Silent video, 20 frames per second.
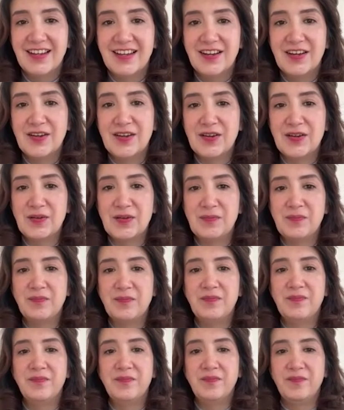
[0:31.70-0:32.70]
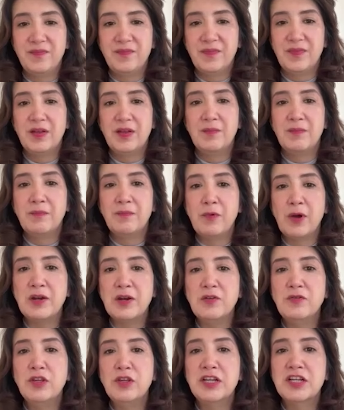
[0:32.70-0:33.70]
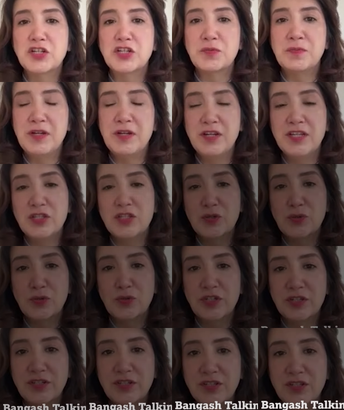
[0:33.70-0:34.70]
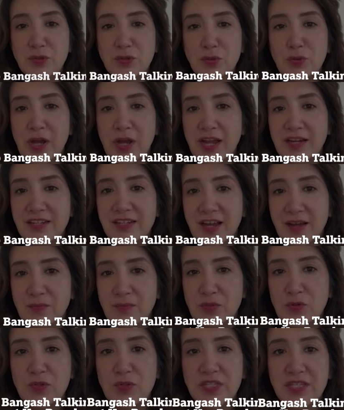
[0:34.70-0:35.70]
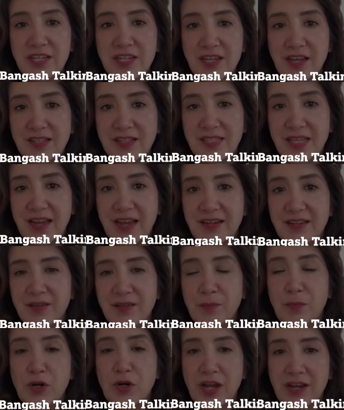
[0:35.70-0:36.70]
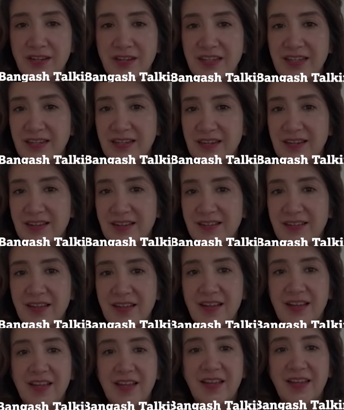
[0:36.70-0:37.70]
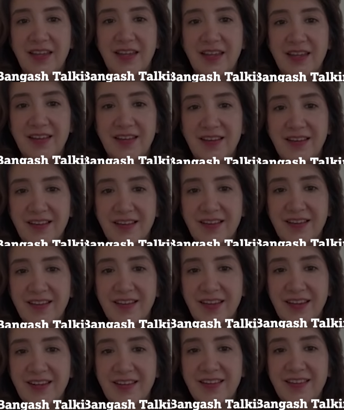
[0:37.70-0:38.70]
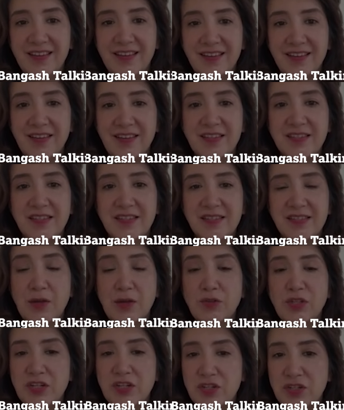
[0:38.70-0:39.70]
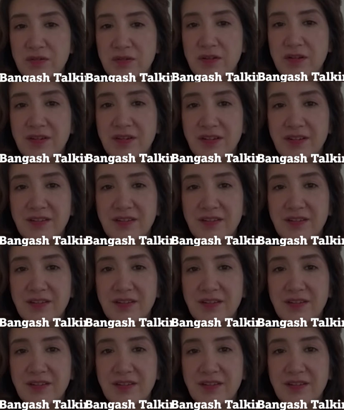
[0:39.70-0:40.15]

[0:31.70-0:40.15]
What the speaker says: Um, One of the Kashmiri students who had come to see us at the Purana Qila in the South Asian